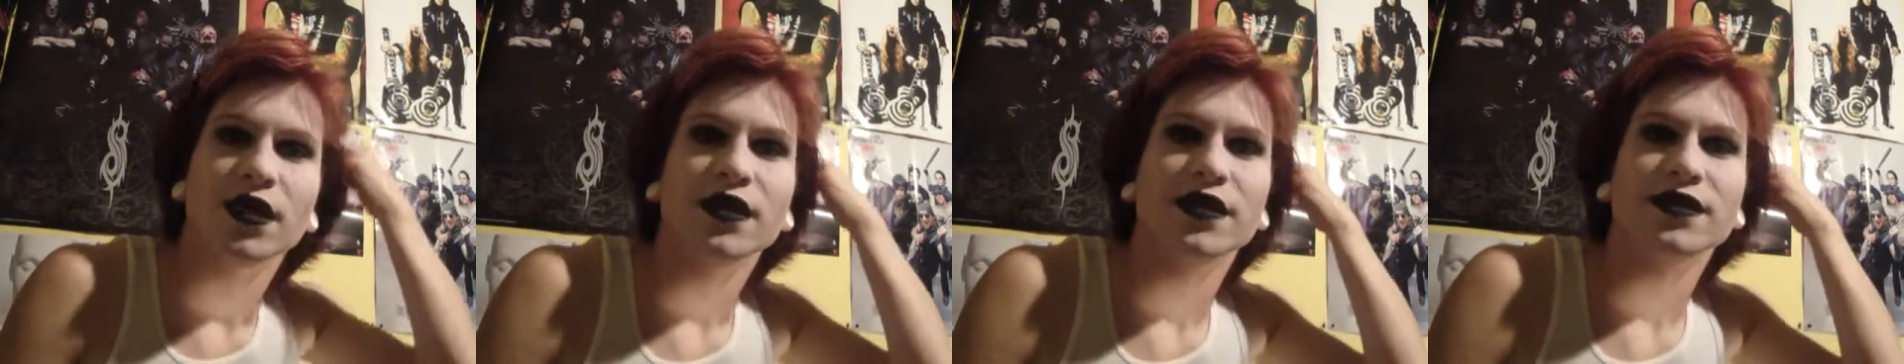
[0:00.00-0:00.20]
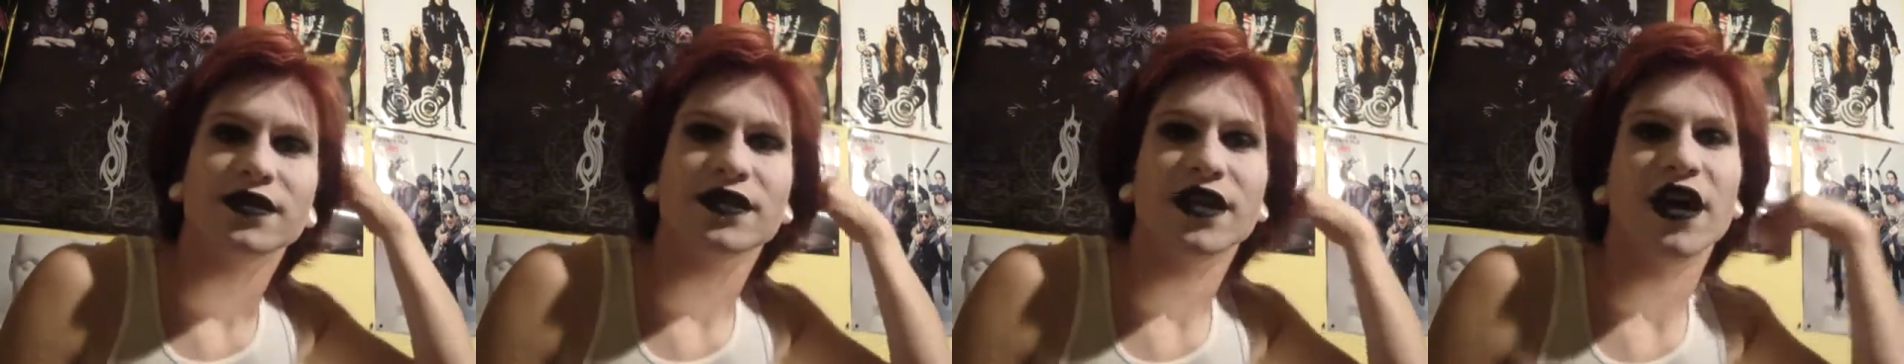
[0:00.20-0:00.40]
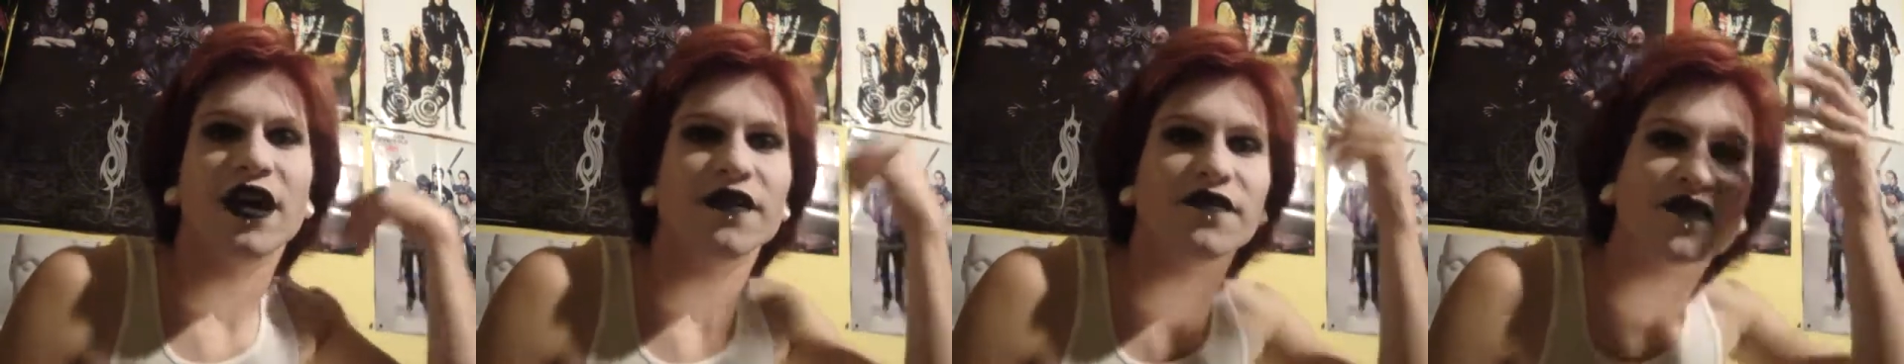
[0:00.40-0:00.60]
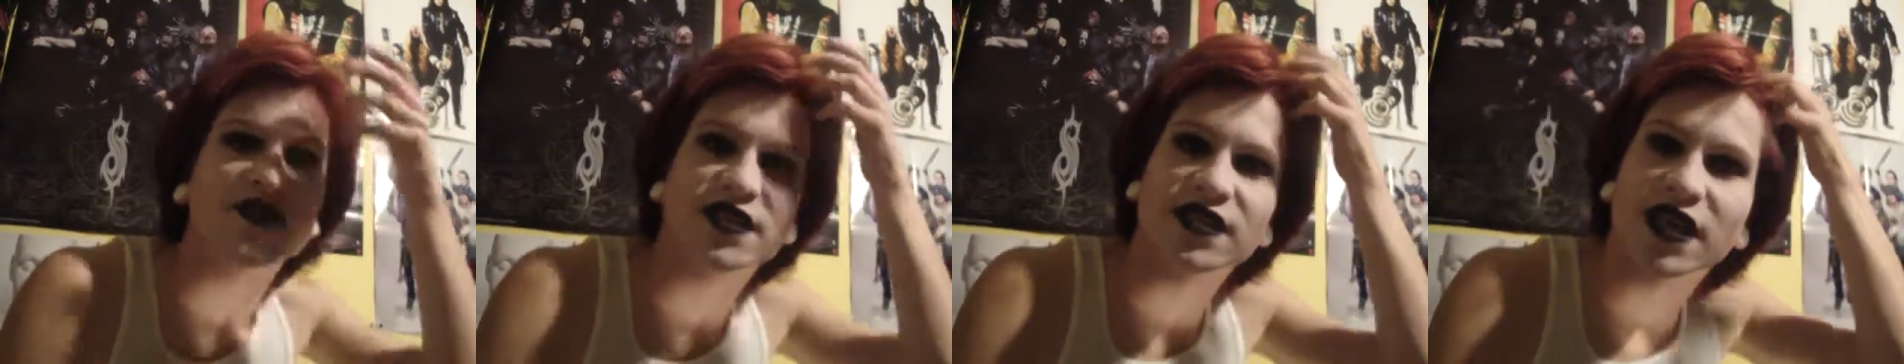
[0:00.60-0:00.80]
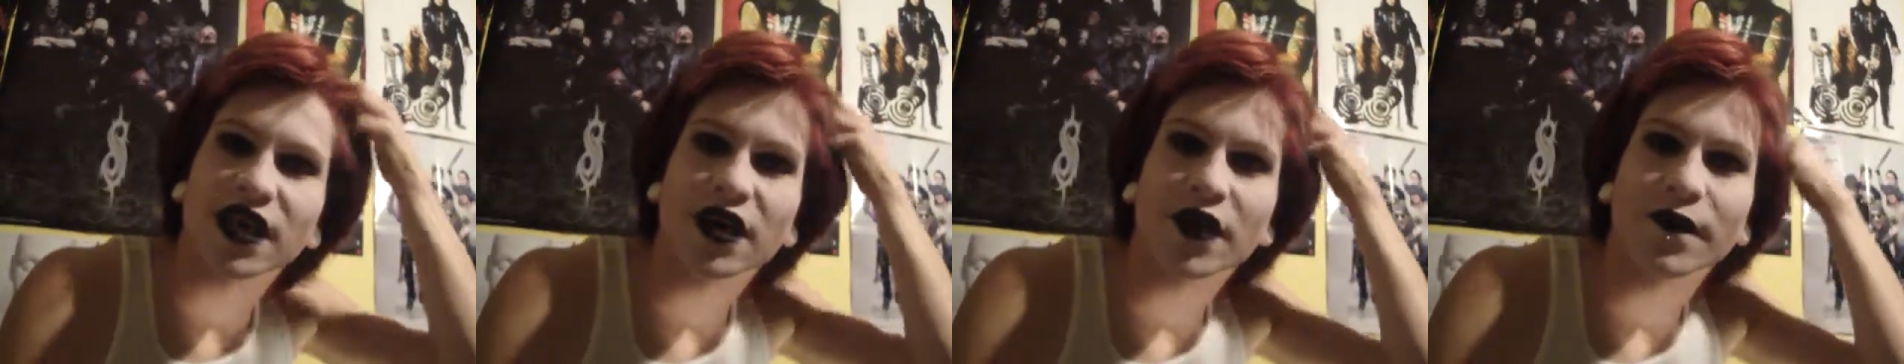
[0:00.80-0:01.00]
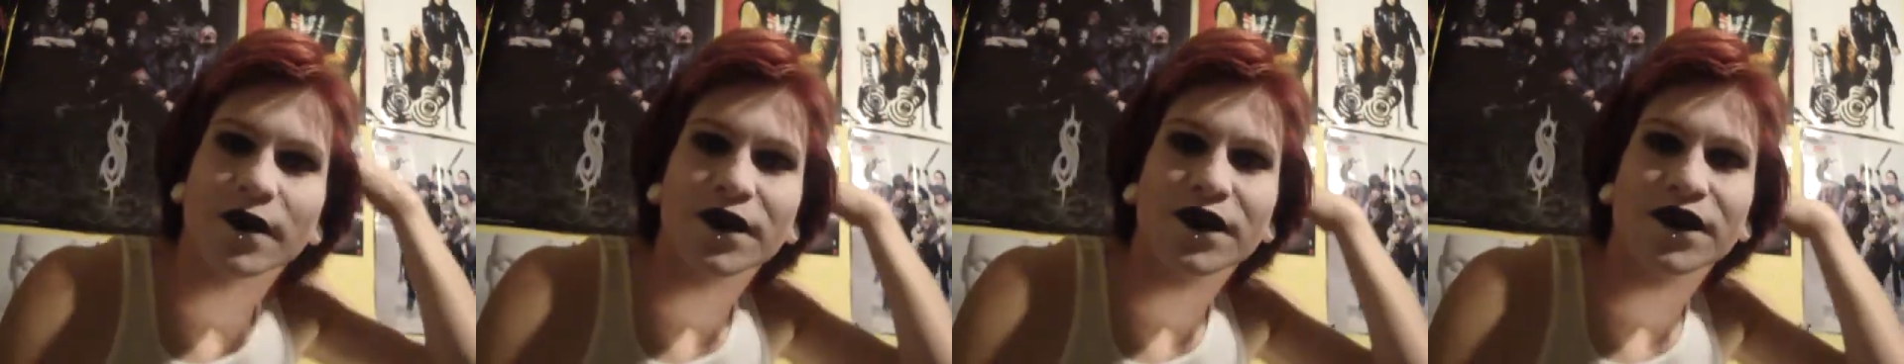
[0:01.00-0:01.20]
stuff. So